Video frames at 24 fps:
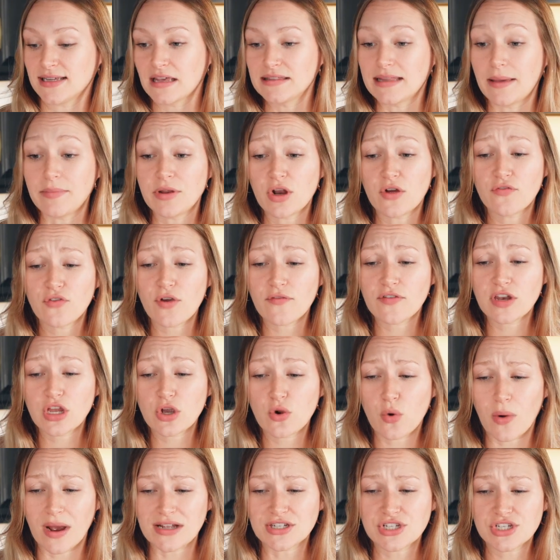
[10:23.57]
Let me know if you have any
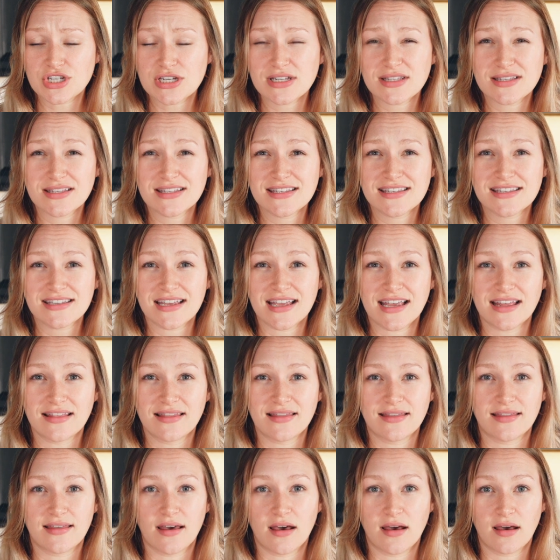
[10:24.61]
questions
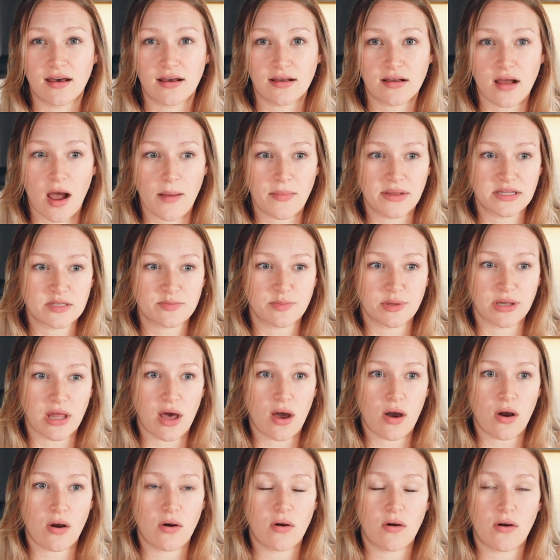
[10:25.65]
in the comments
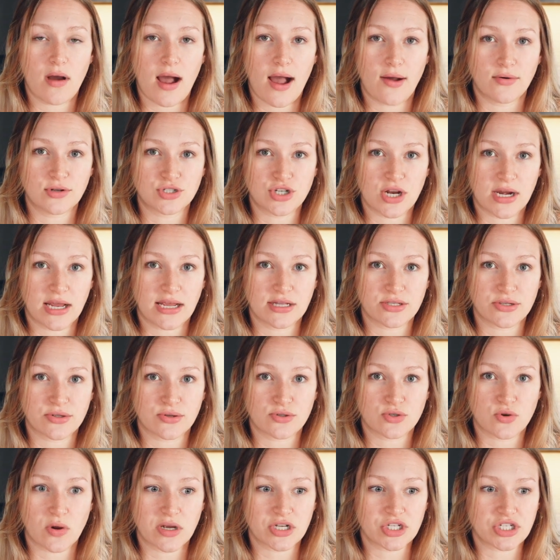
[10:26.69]
below. I will try to answer
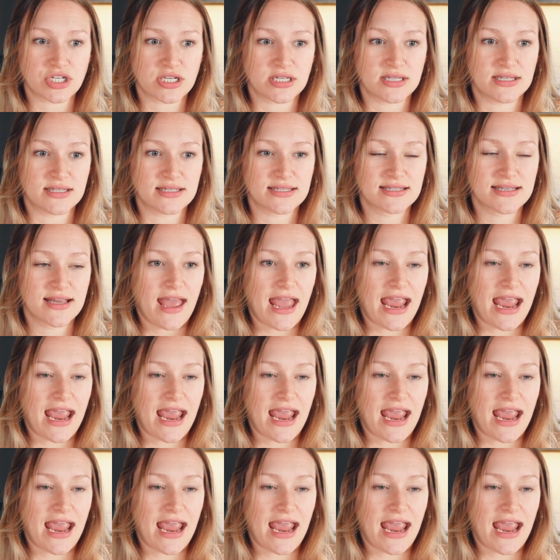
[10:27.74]
those questions.